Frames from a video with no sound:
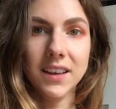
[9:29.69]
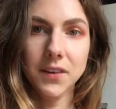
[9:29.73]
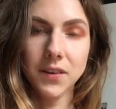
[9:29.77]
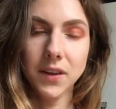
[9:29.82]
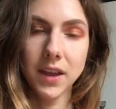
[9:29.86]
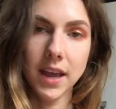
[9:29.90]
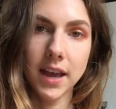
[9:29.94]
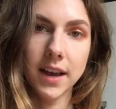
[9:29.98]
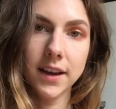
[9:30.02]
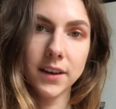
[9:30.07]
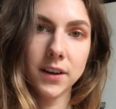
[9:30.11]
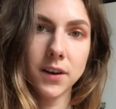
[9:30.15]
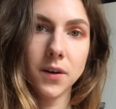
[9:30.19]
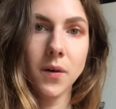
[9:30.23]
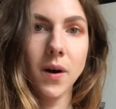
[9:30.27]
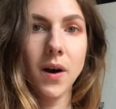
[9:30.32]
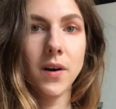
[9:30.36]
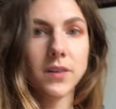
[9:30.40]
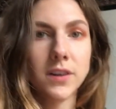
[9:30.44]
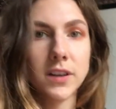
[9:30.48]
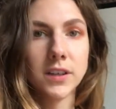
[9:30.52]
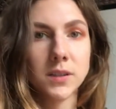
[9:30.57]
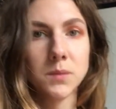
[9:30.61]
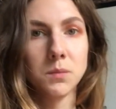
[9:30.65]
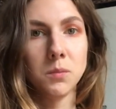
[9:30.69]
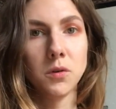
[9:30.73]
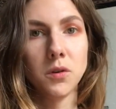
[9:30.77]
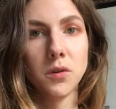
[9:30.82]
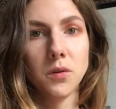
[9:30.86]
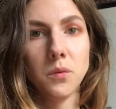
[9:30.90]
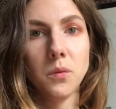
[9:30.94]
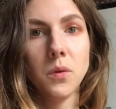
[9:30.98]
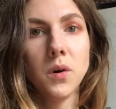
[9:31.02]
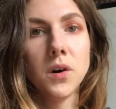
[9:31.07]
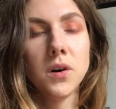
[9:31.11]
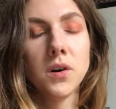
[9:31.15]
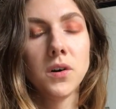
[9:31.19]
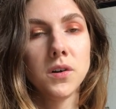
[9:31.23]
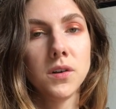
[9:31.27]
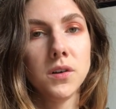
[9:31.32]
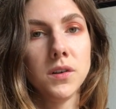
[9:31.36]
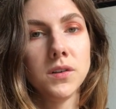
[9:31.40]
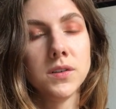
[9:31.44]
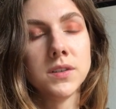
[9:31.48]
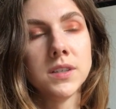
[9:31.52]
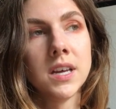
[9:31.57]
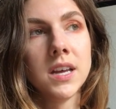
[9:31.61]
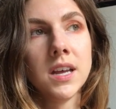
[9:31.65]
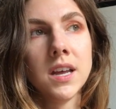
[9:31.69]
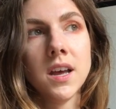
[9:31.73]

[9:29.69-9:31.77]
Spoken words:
You can't go out and explore the world.